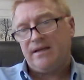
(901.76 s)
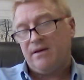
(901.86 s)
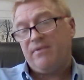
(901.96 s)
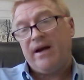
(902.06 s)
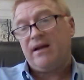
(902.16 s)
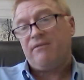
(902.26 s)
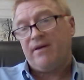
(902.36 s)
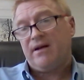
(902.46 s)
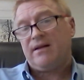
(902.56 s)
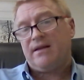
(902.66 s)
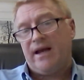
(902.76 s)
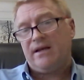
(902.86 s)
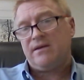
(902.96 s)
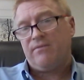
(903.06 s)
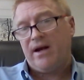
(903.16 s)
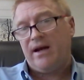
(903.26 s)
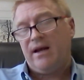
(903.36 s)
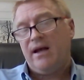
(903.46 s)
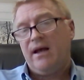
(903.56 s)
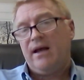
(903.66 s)
It's a very difficult thing. It's a
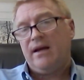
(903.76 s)
very